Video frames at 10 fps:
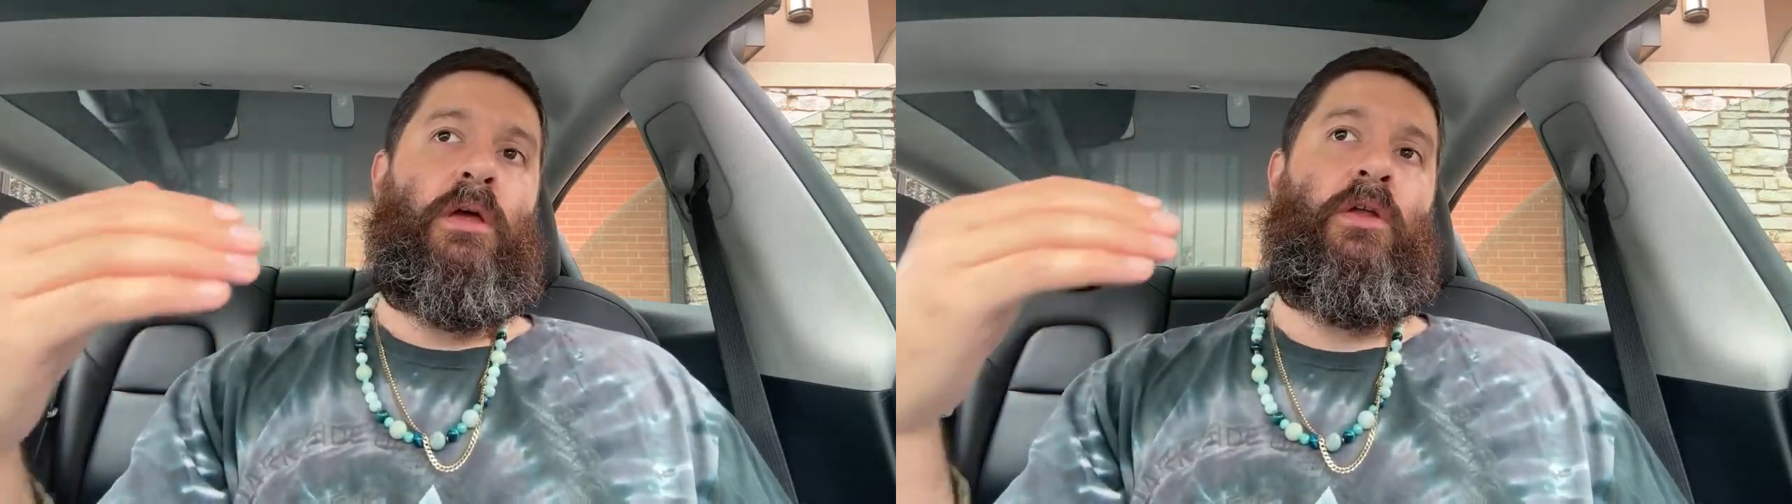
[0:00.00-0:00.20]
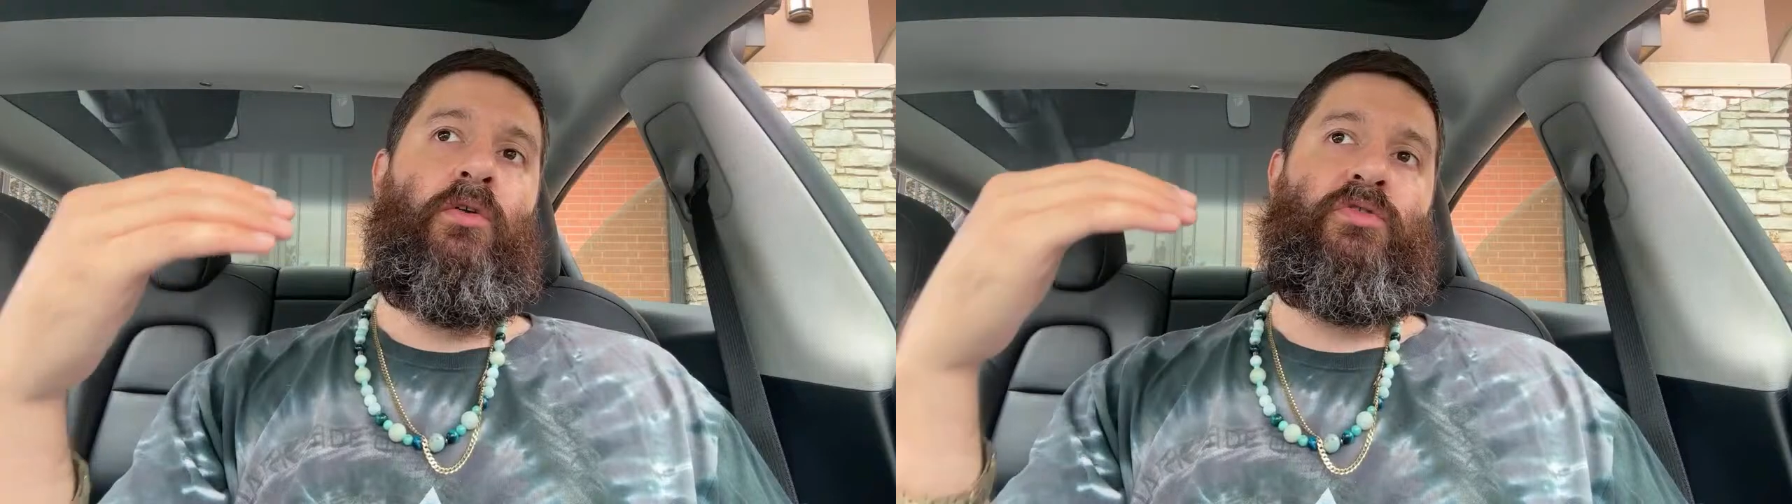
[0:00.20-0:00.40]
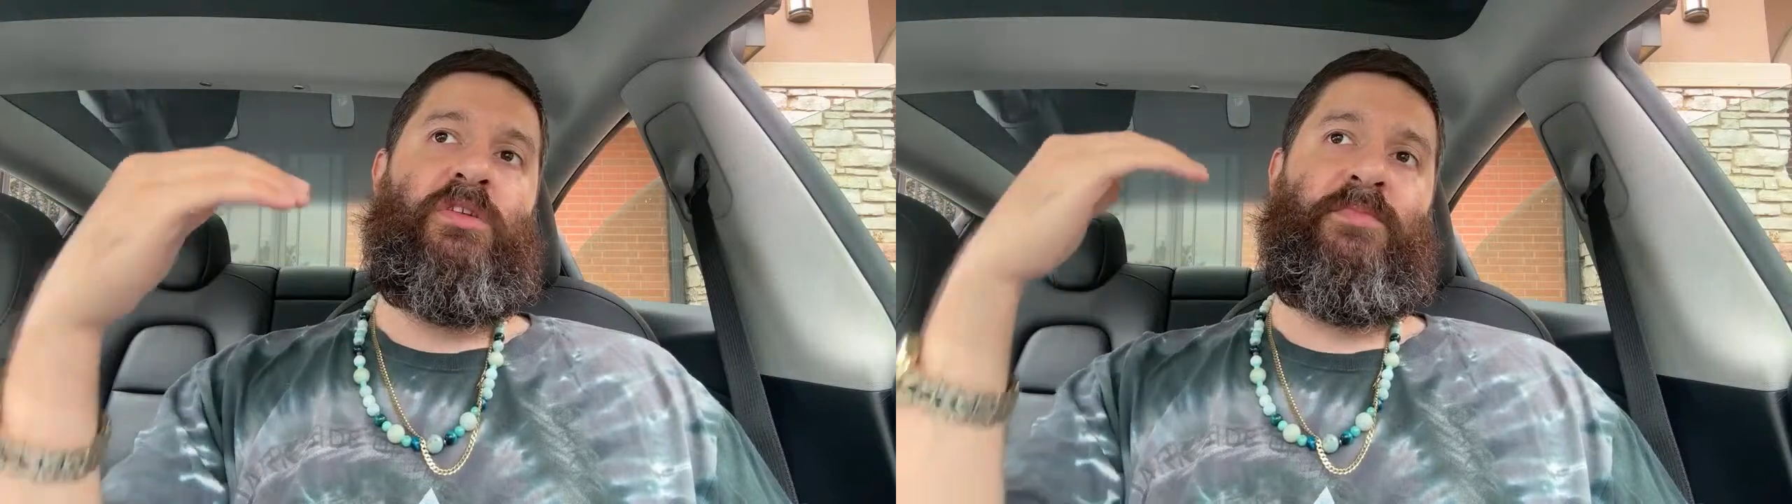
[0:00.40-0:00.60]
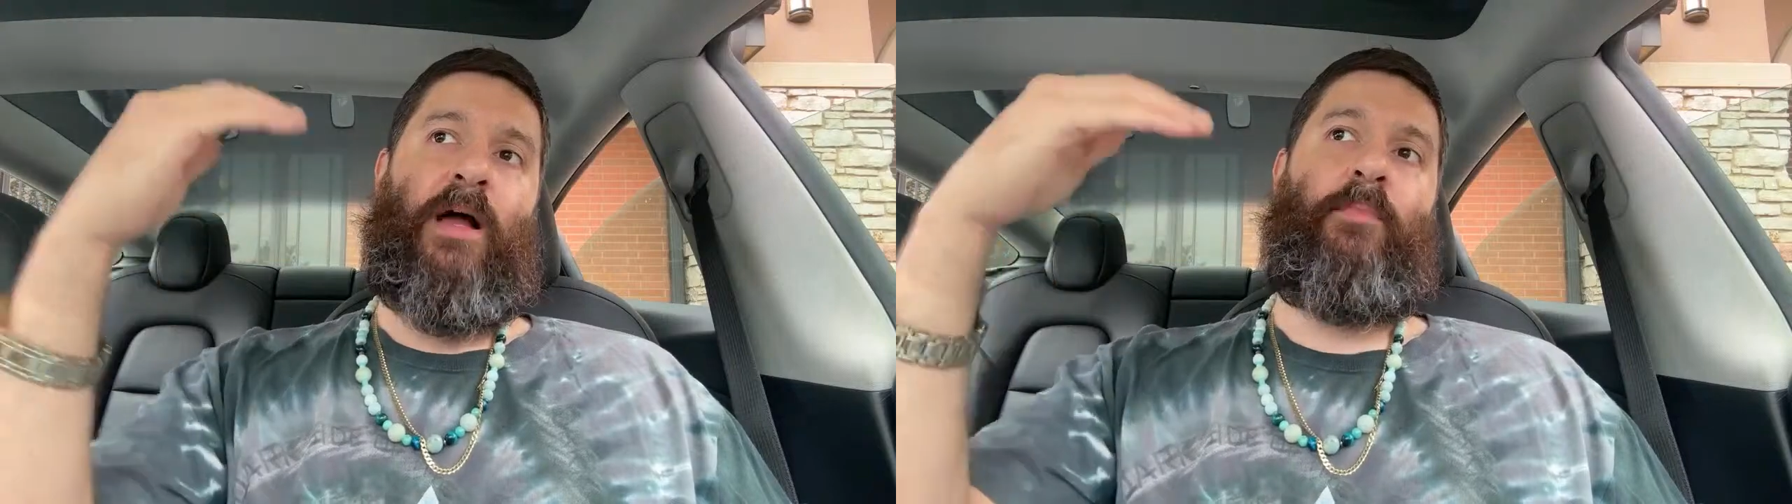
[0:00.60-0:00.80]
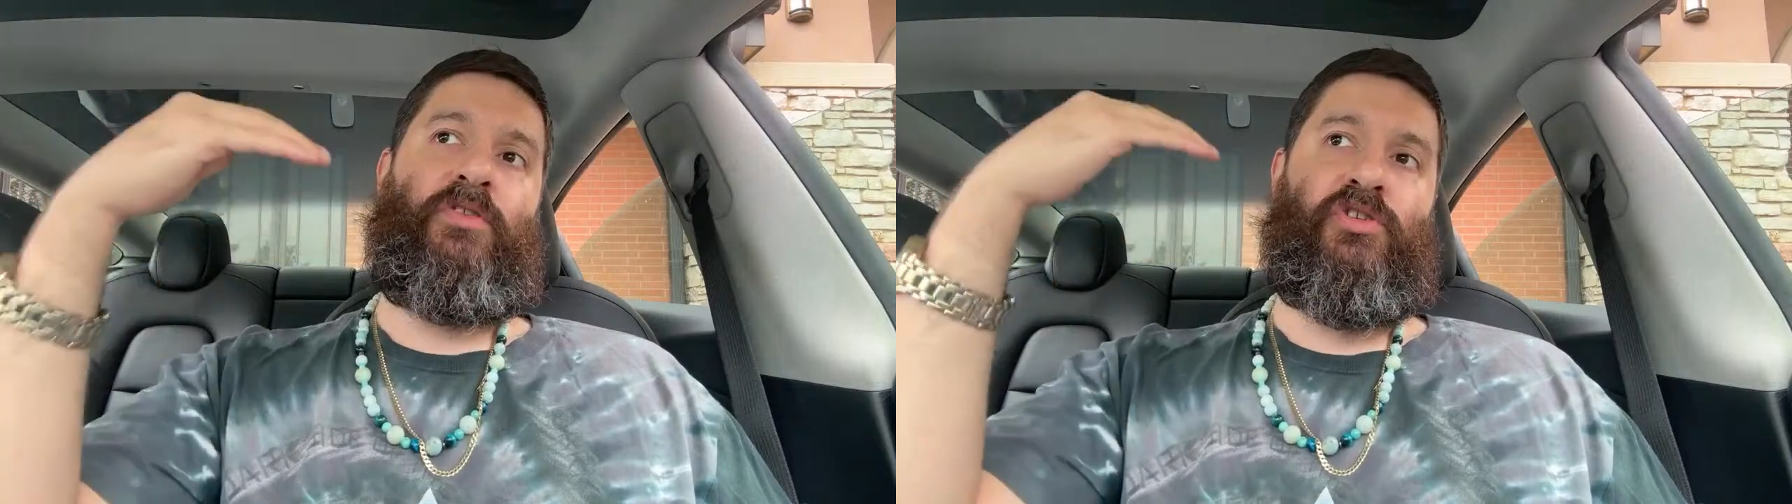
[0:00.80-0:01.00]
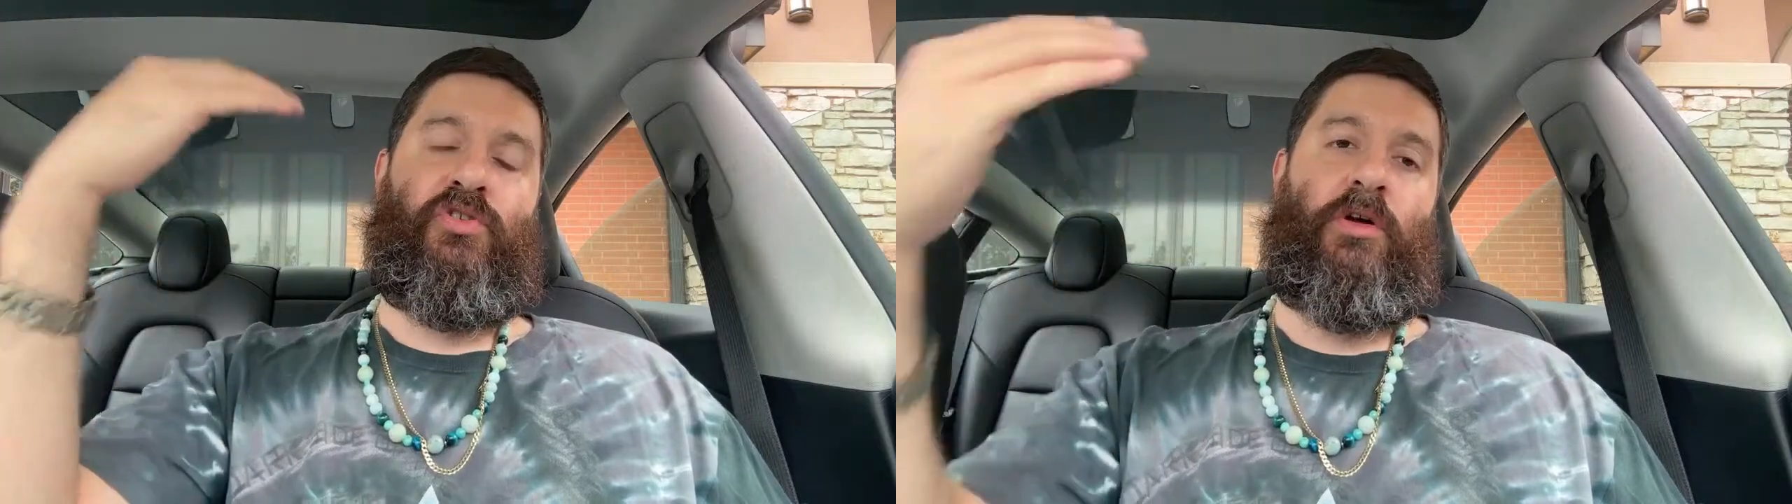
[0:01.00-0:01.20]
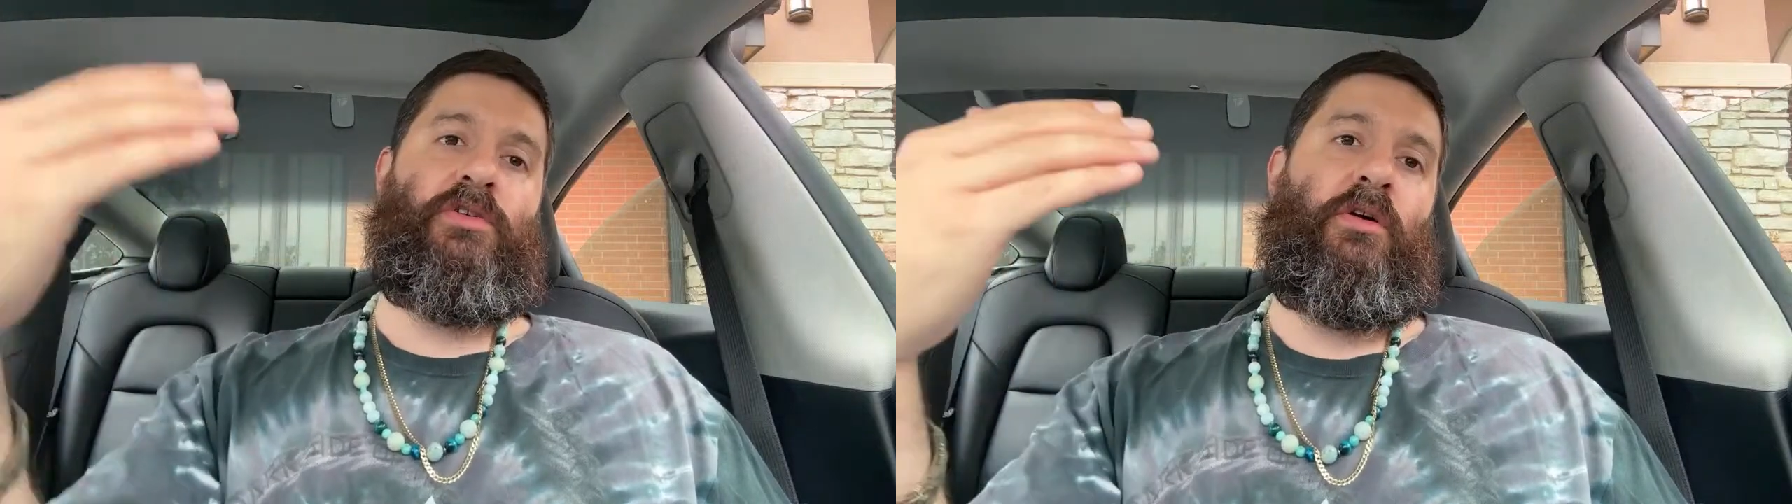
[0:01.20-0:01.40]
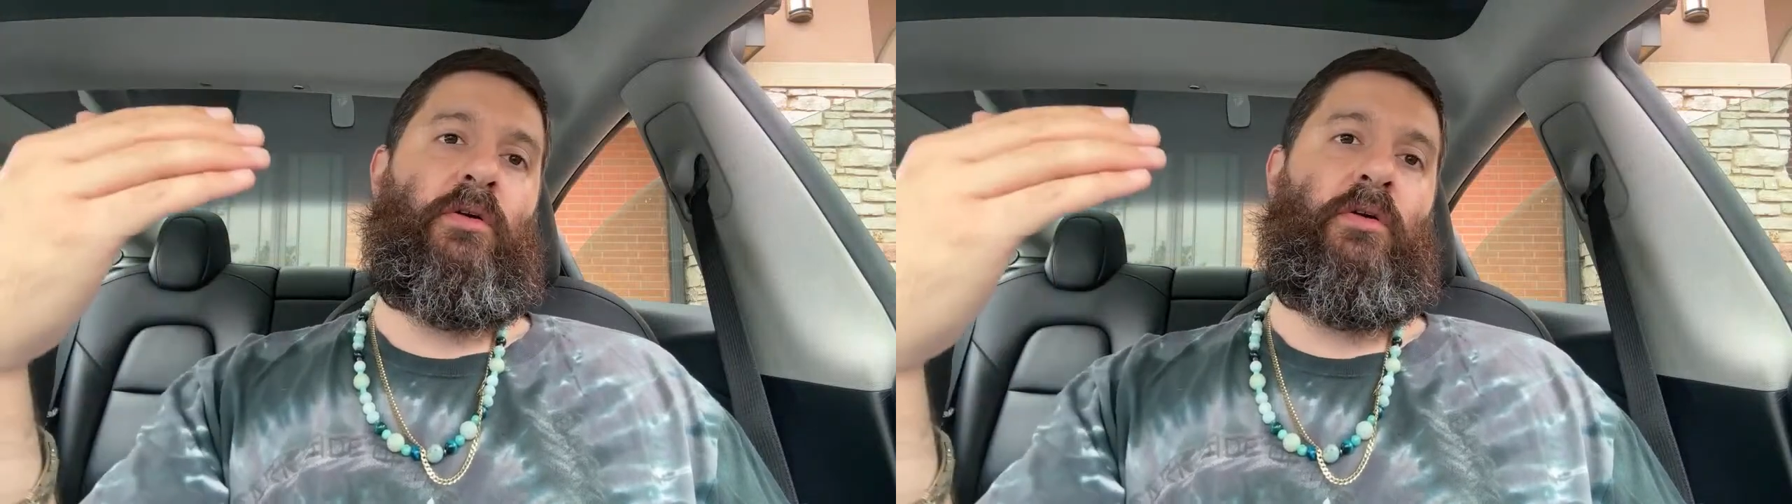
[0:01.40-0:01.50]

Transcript: you know some type of structure.